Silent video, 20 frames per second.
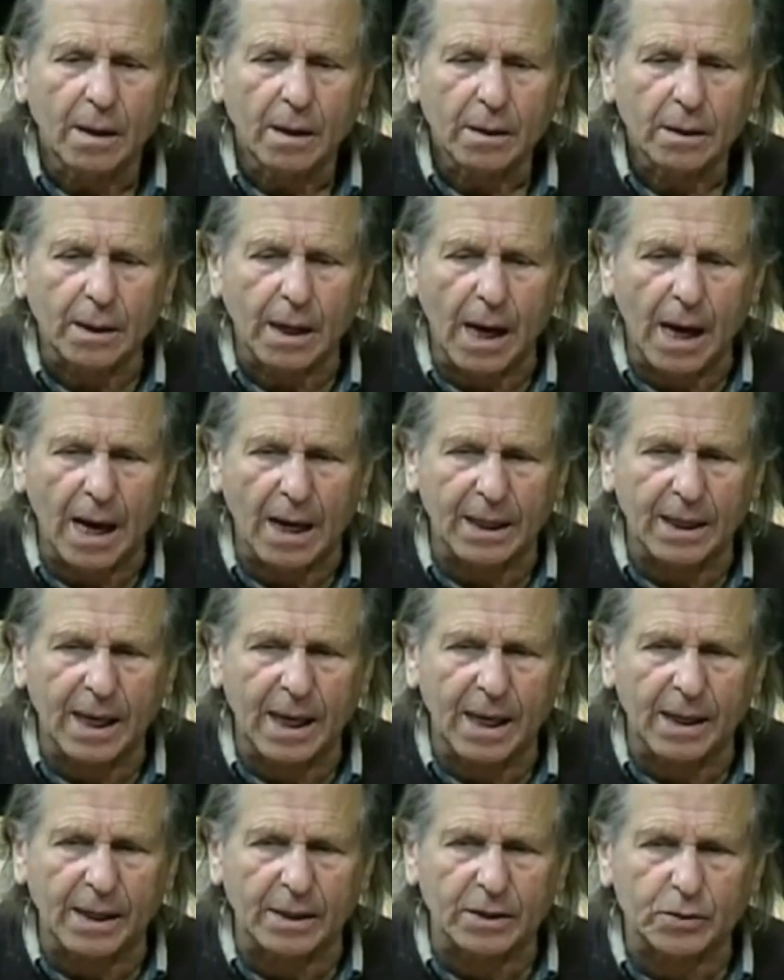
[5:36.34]
to
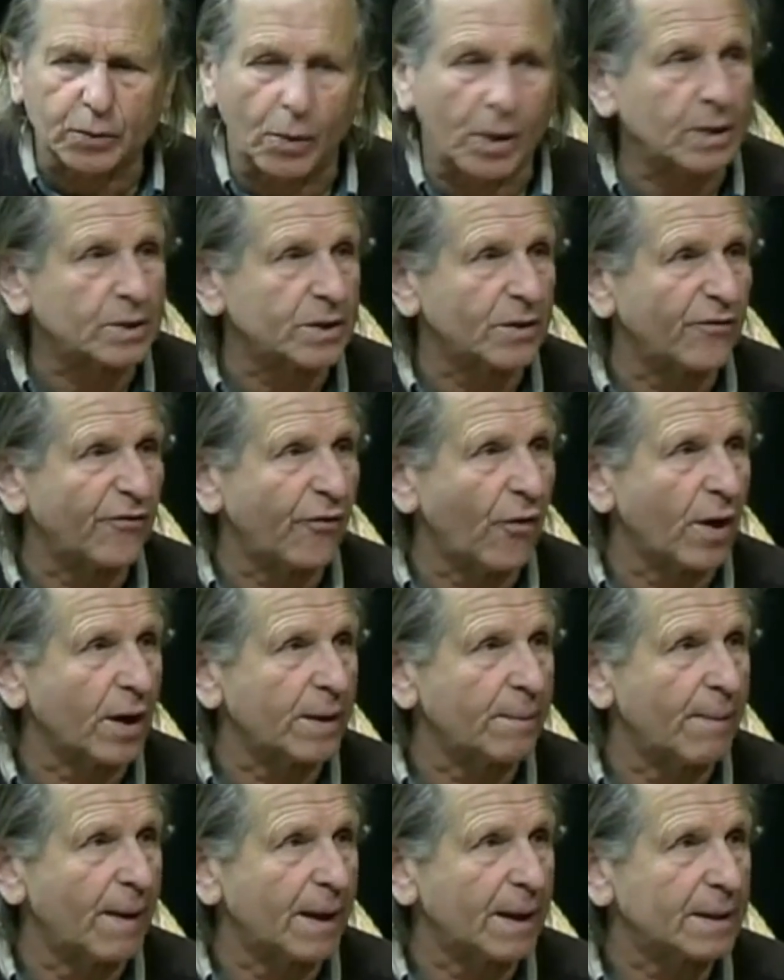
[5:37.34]
Hyannis once in
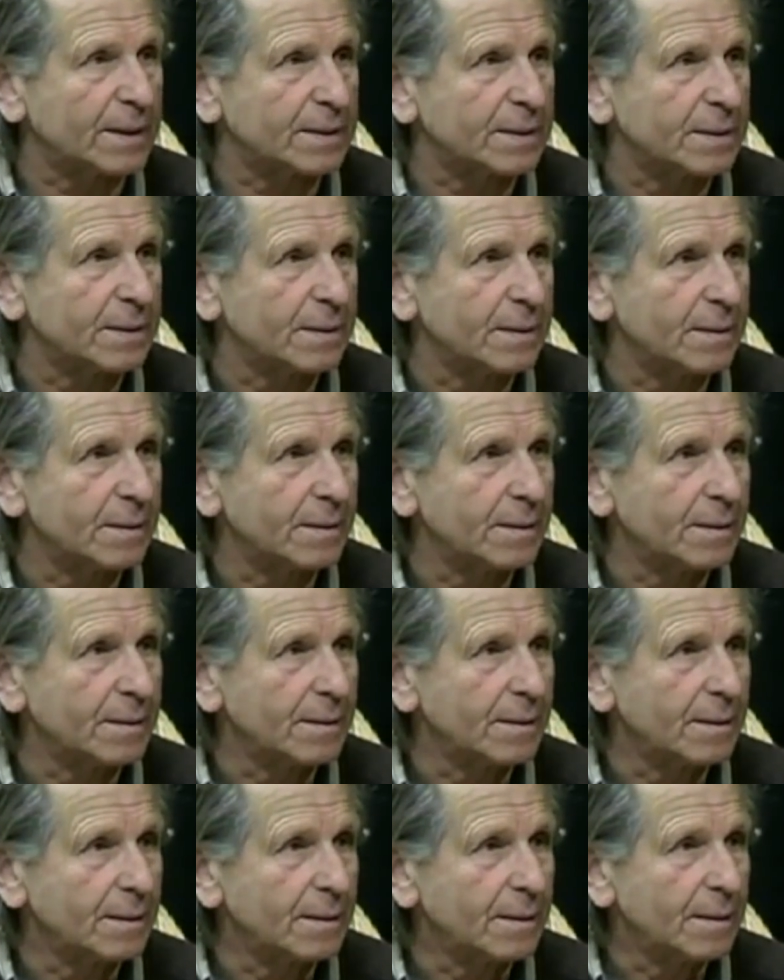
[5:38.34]
40 minutes.
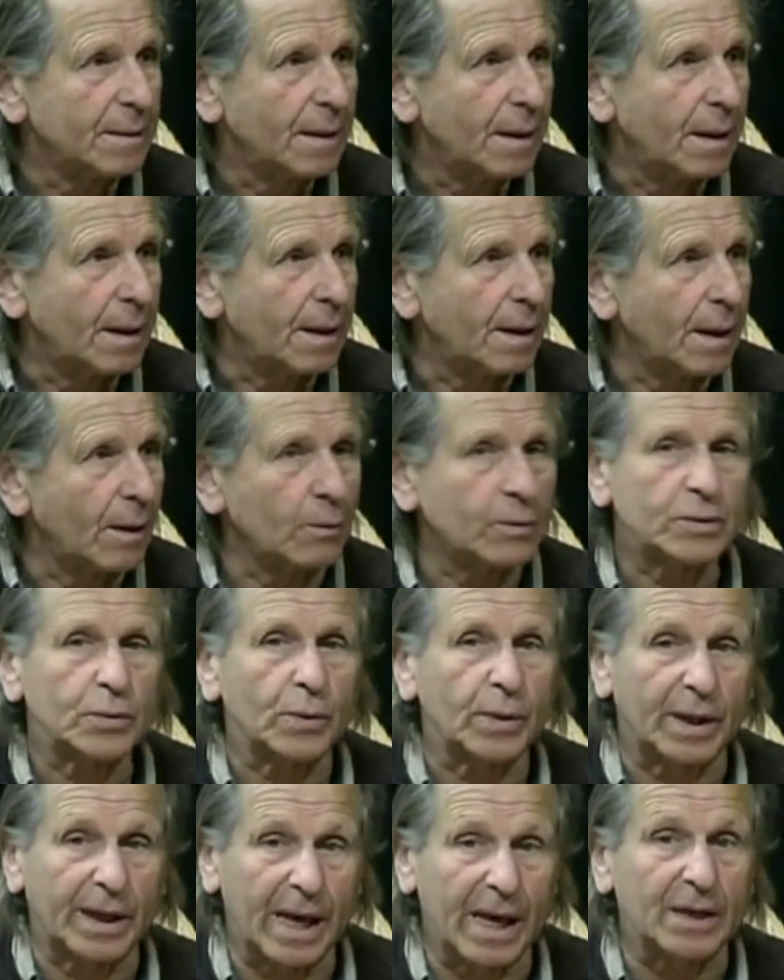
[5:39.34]
Yes. And that was
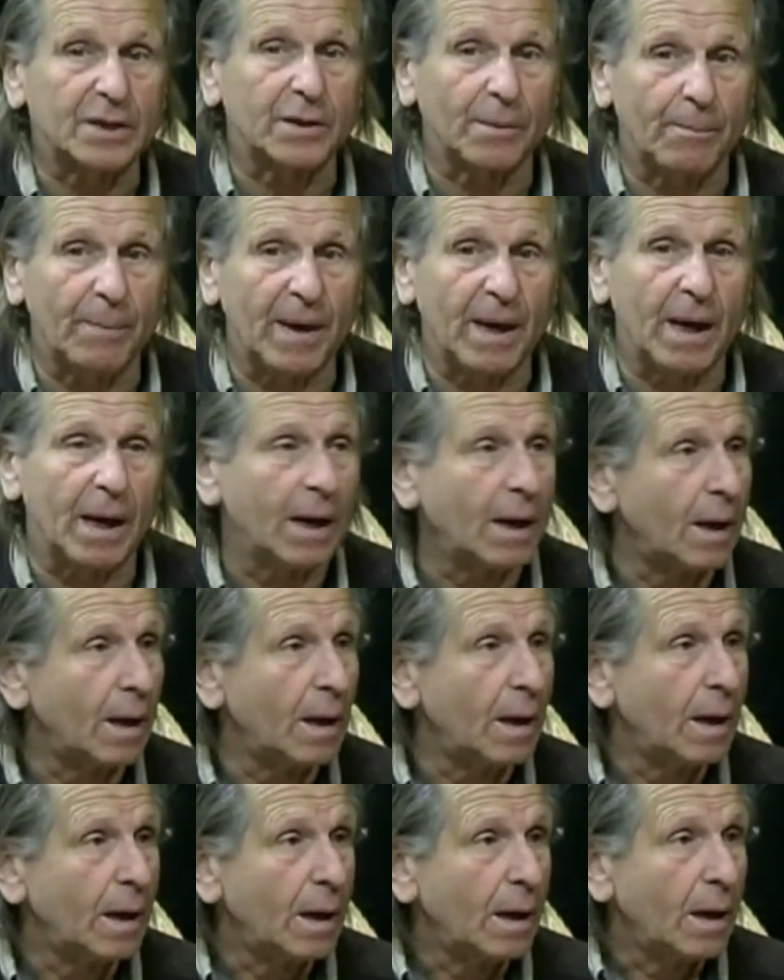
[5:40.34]
with a case of beer.
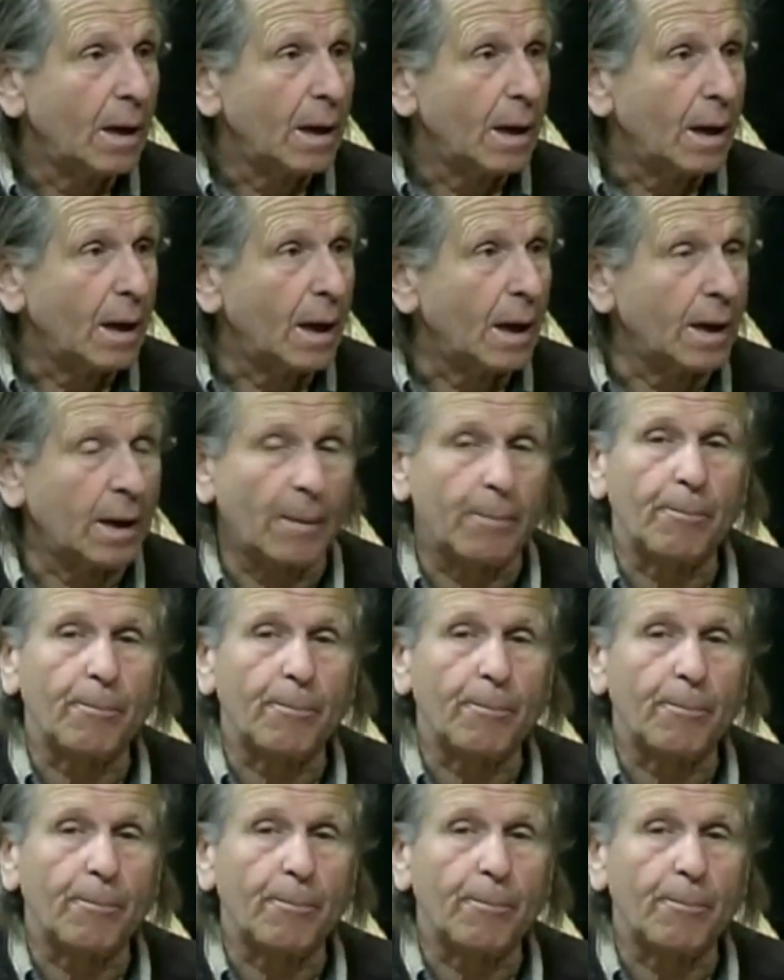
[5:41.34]
and a